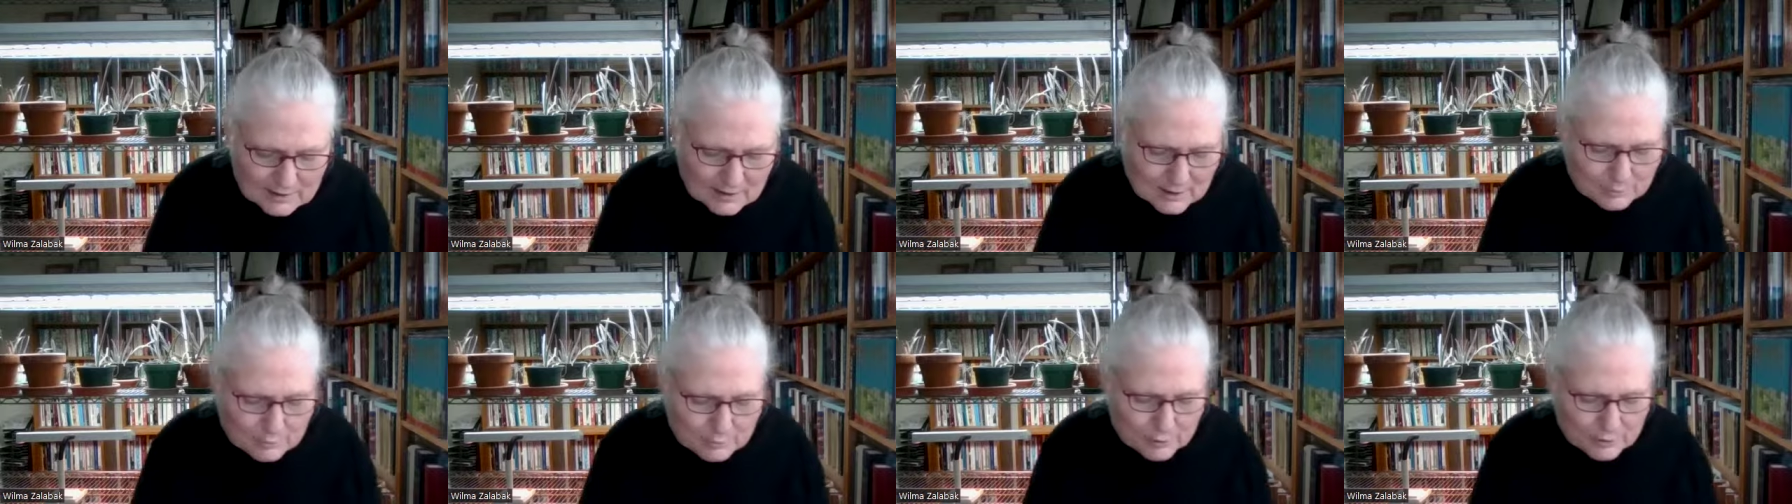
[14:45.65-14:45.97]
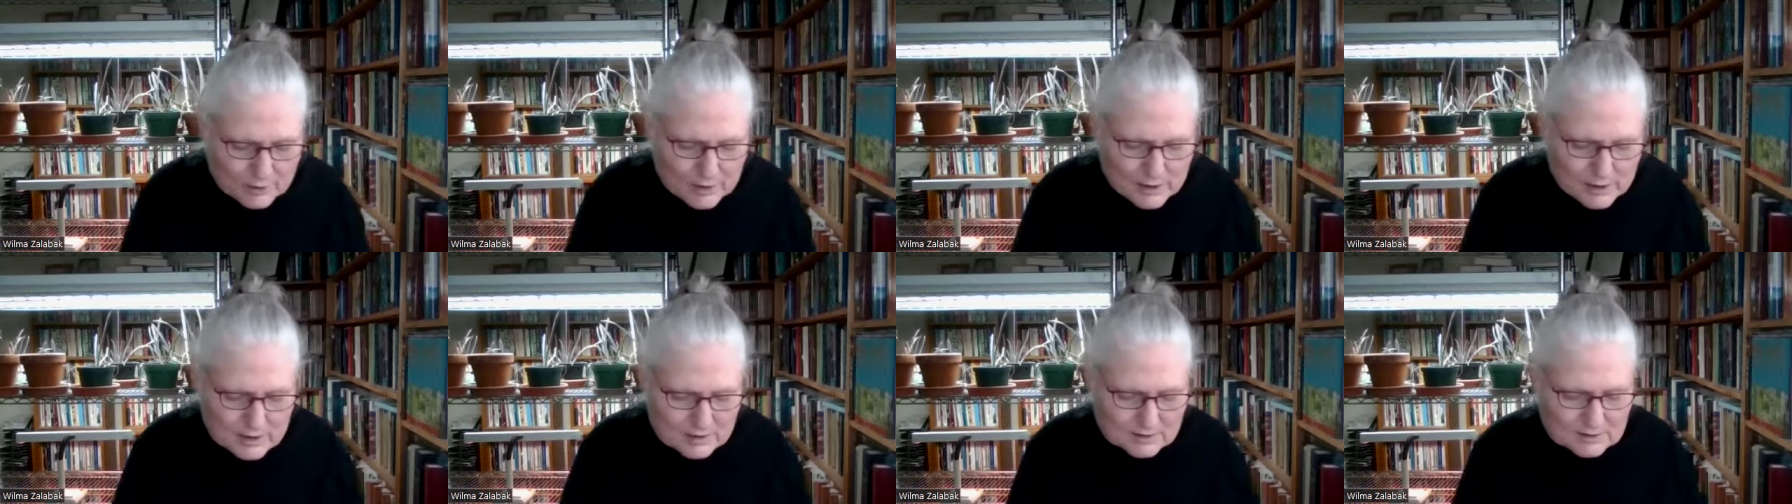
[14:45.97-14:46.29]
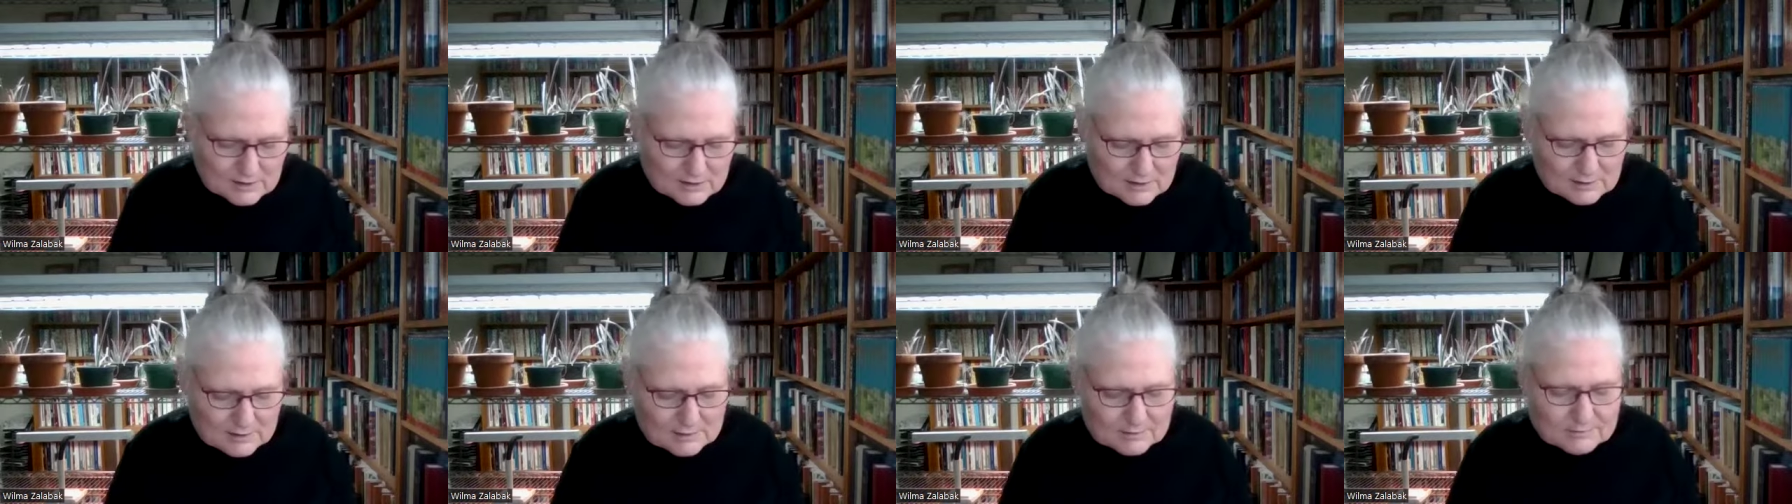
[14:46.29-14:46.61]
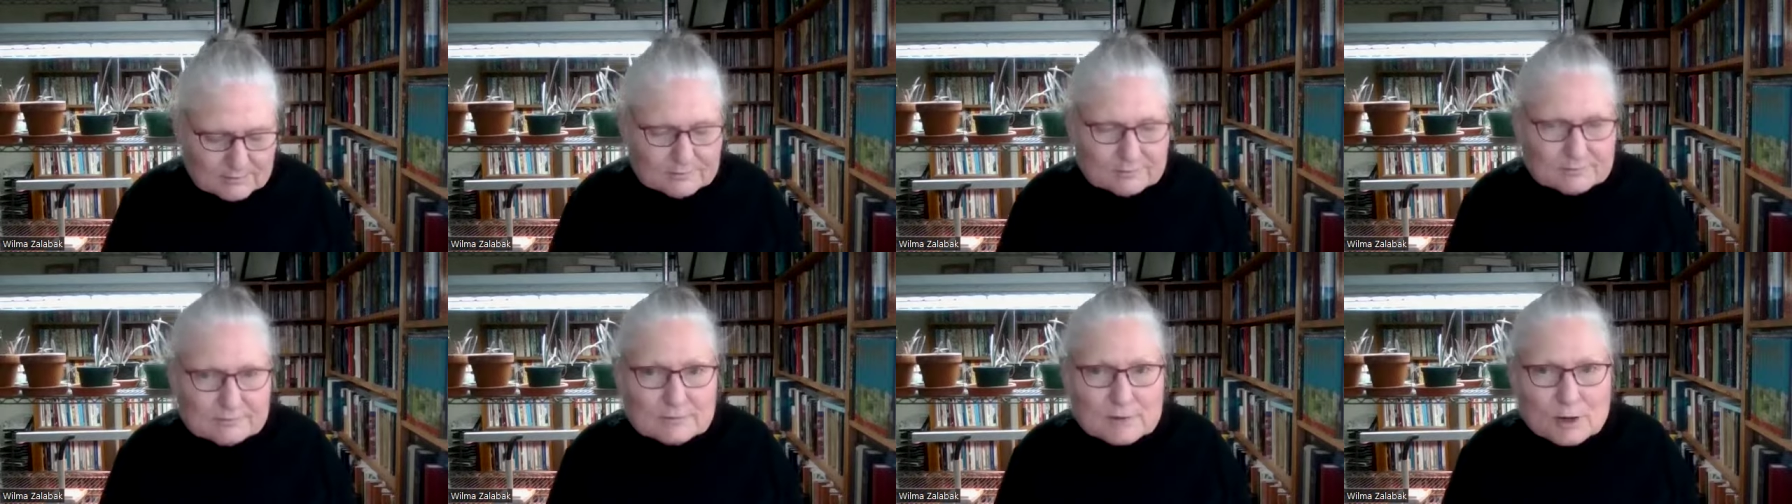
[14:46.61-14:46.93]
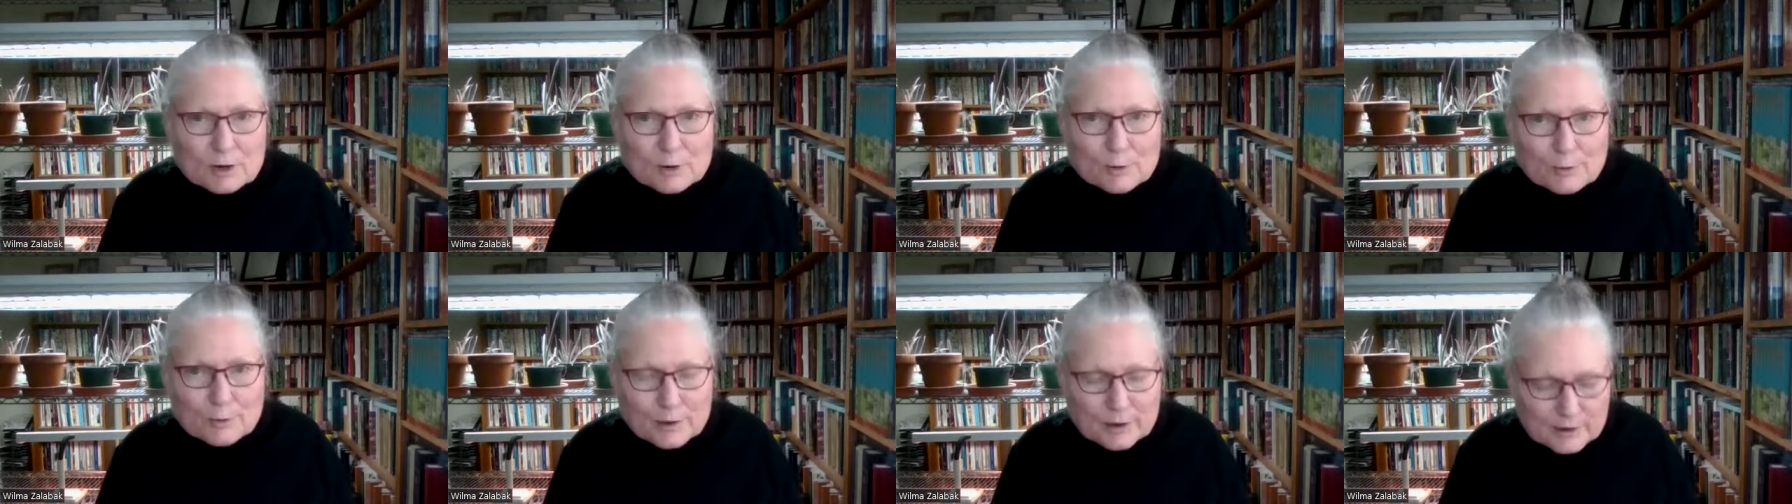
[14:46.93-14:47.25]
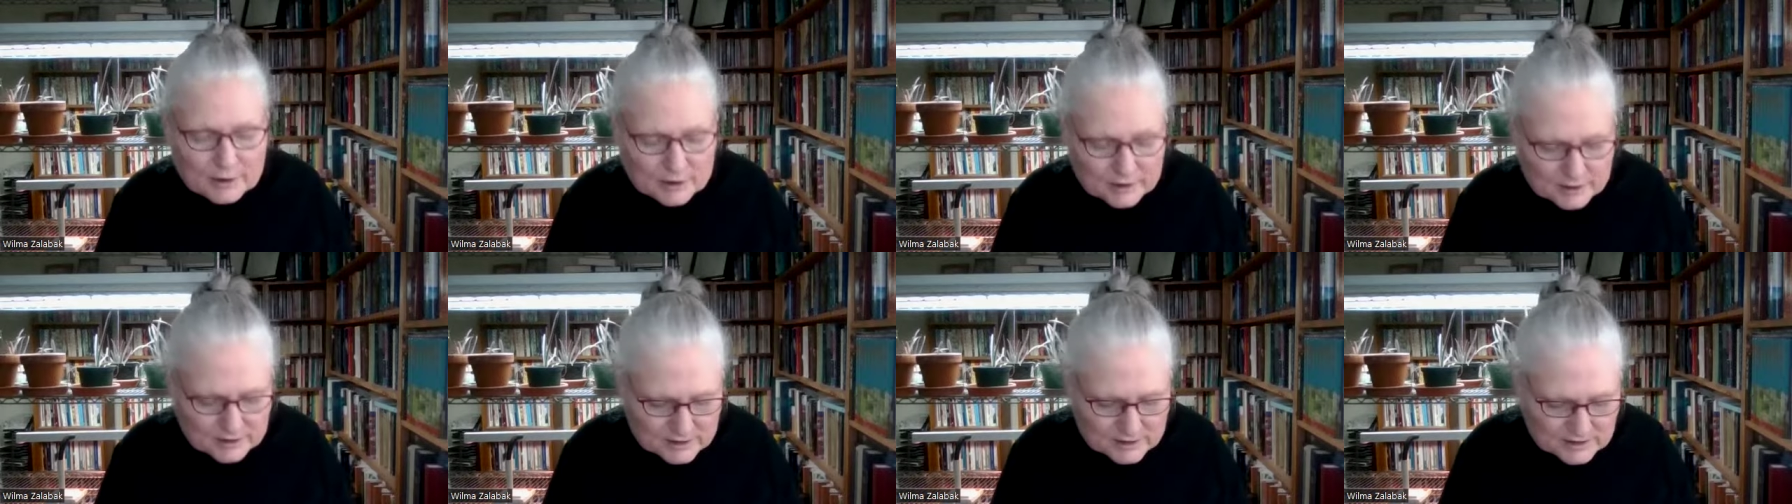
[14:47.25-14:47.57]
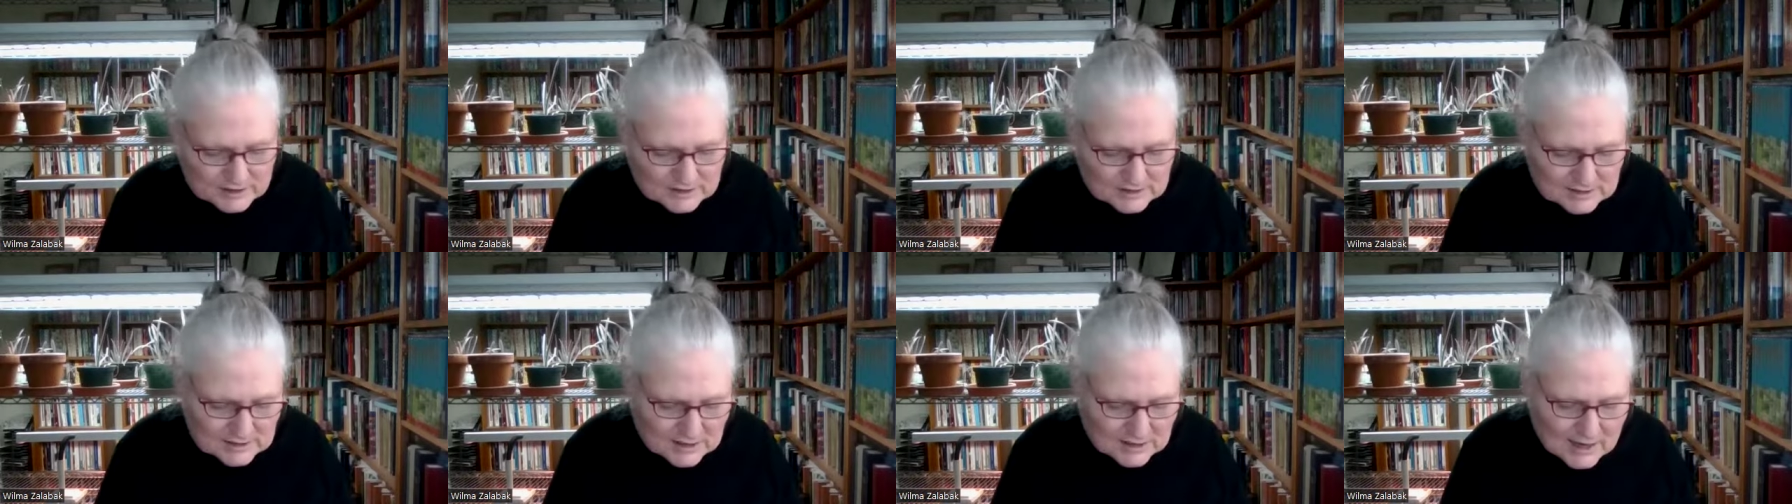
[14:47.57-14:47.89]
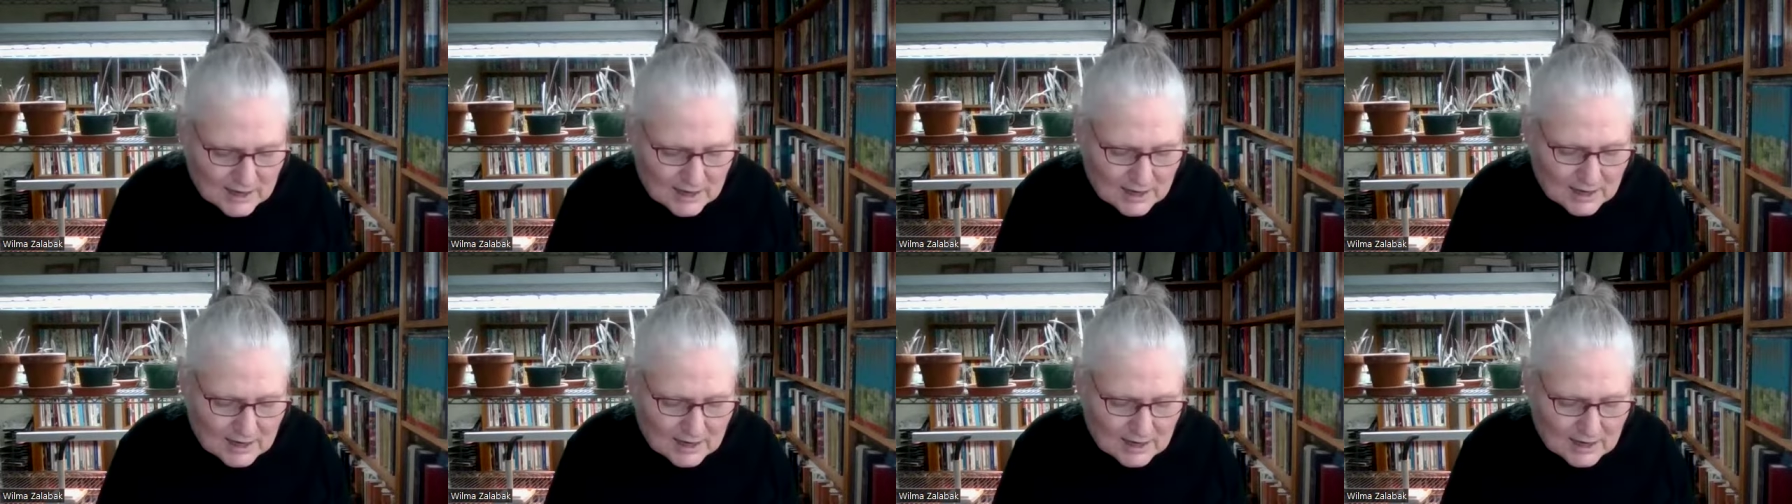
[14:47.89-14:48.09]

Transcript: laborers or workers